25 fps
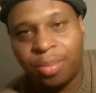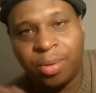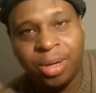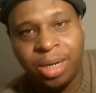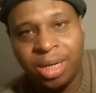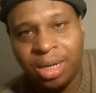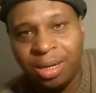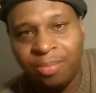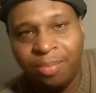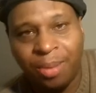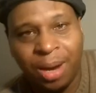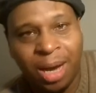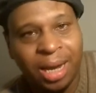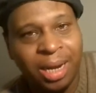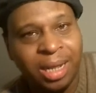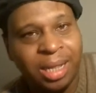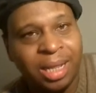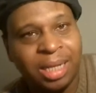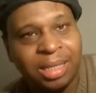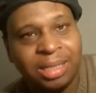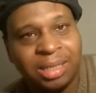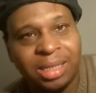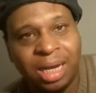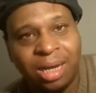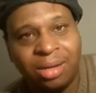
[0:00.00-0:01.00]
anybody
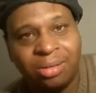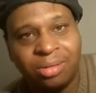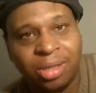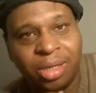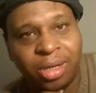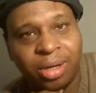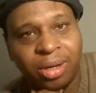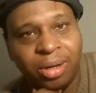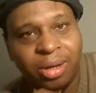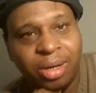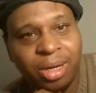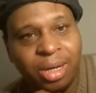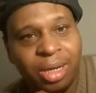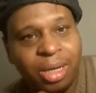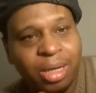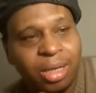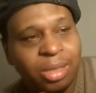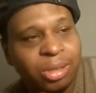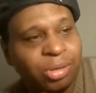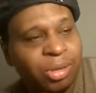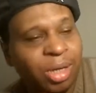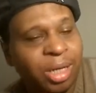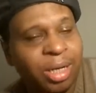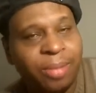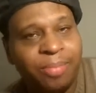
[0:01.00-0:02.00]
that's out there
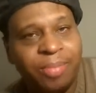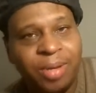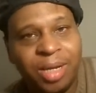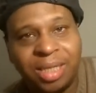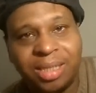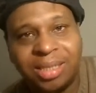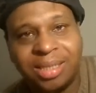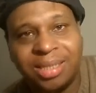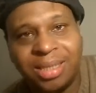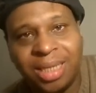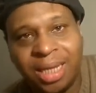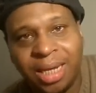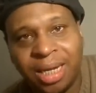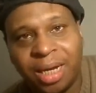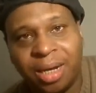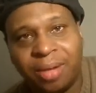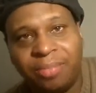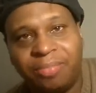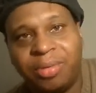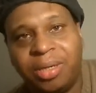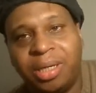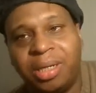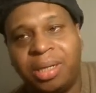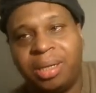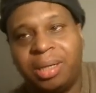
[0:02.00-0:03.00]
trying to be a
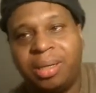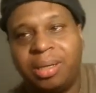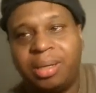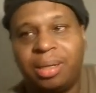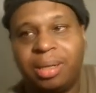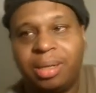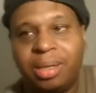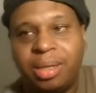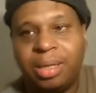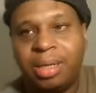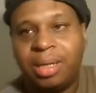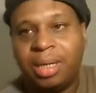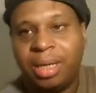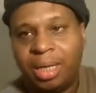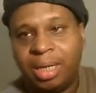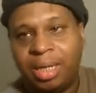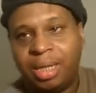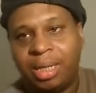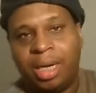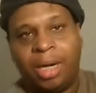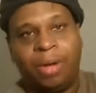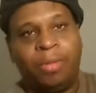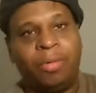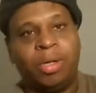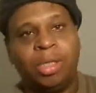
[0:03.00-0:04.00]
stick-up kid.
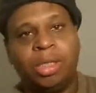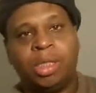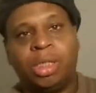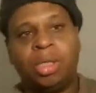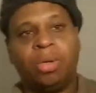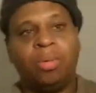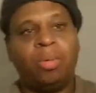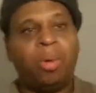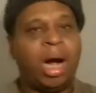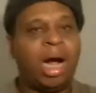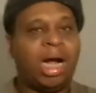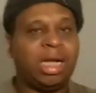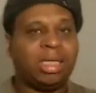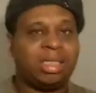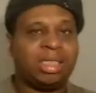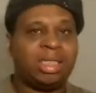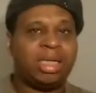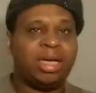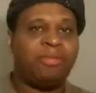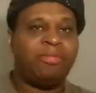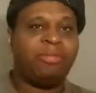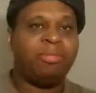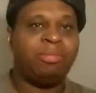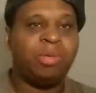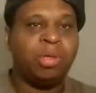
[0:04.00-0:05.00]
They want your watch,
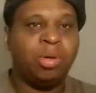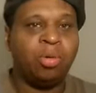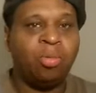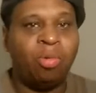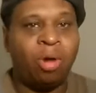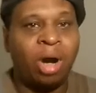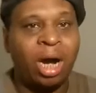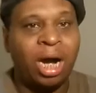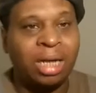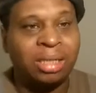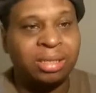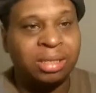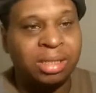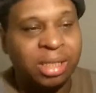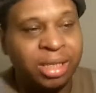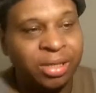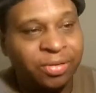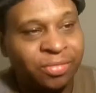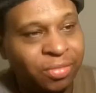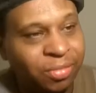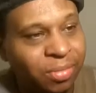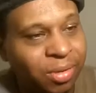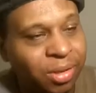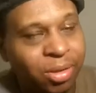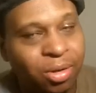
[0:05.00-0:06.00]
give them your watch,
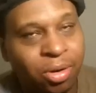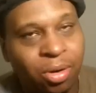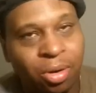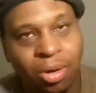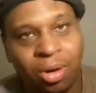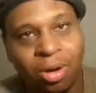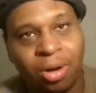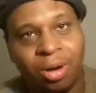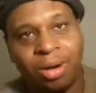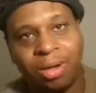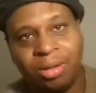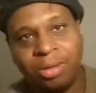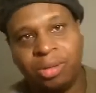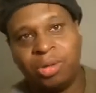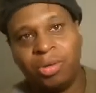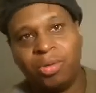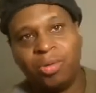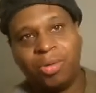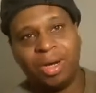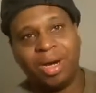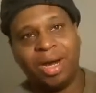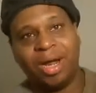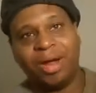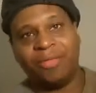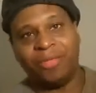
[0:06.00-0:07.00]
give them your car, do
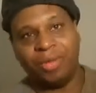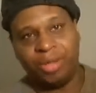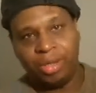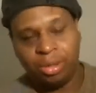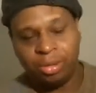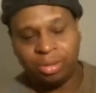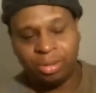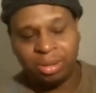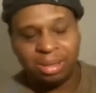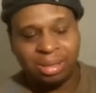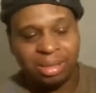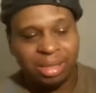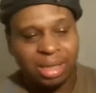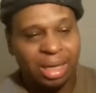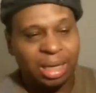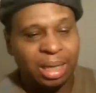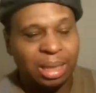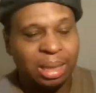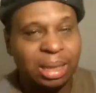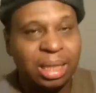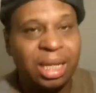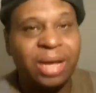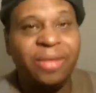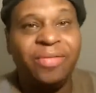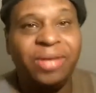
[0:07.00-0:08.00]
whatever. You
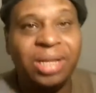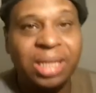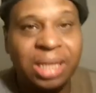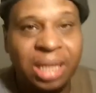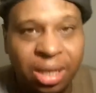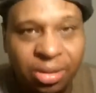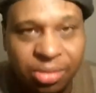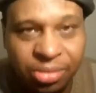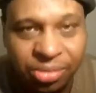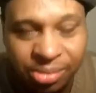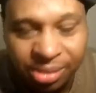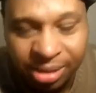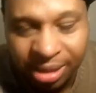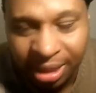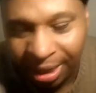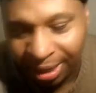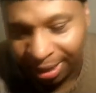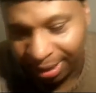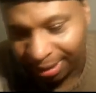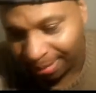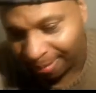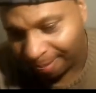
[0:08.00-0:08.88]
live another day.